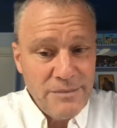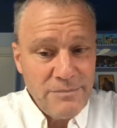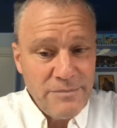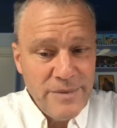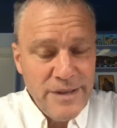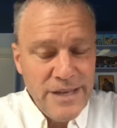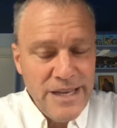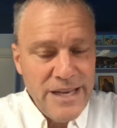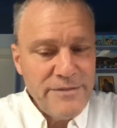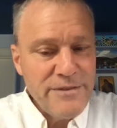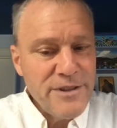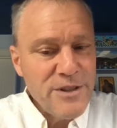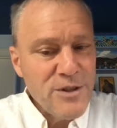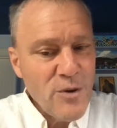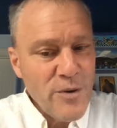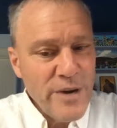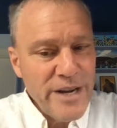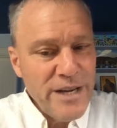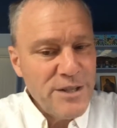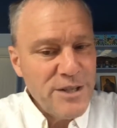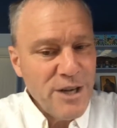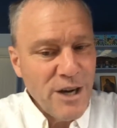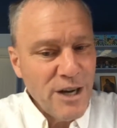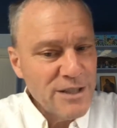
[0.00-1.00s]
even though
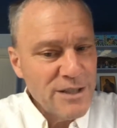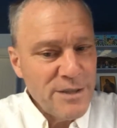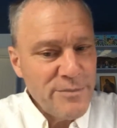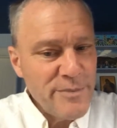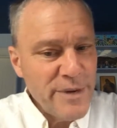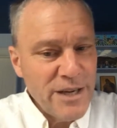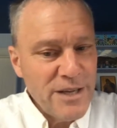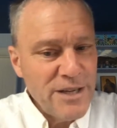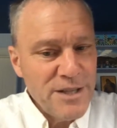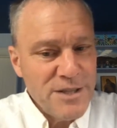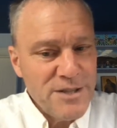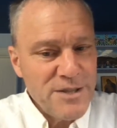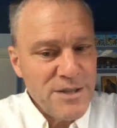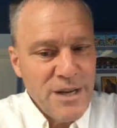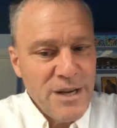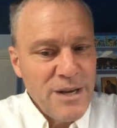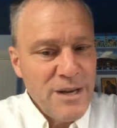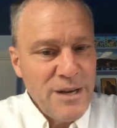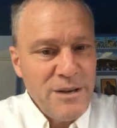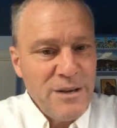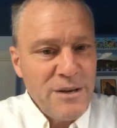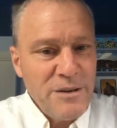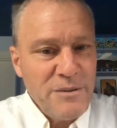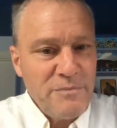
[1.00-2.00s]
he talks about his
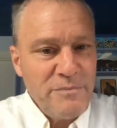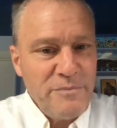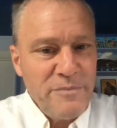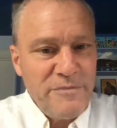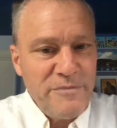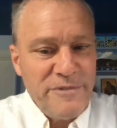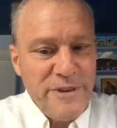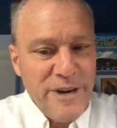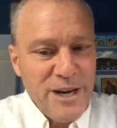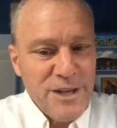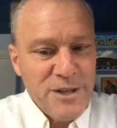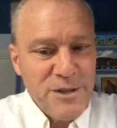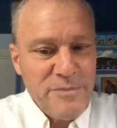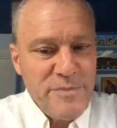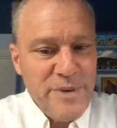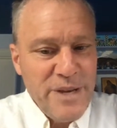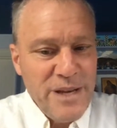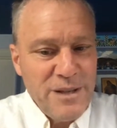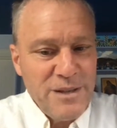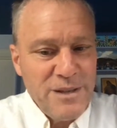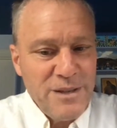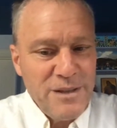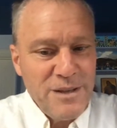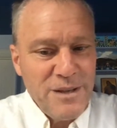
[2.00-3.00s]
father
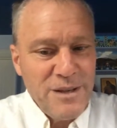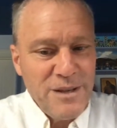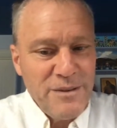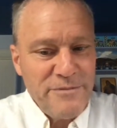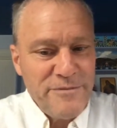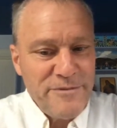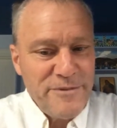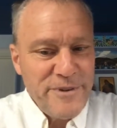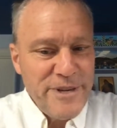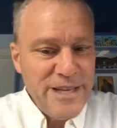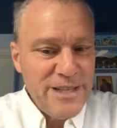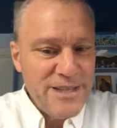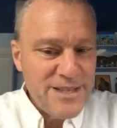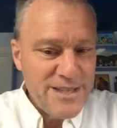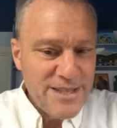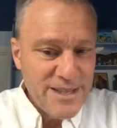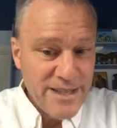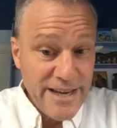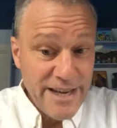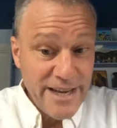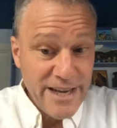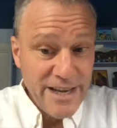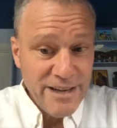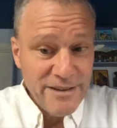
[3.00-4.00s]
being a freed
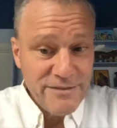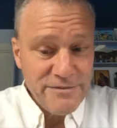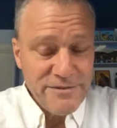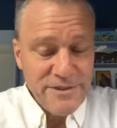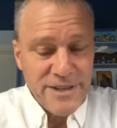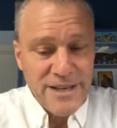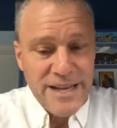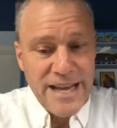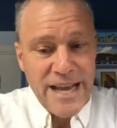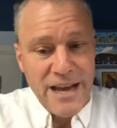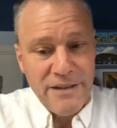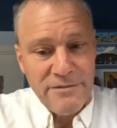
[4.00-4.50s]
slave and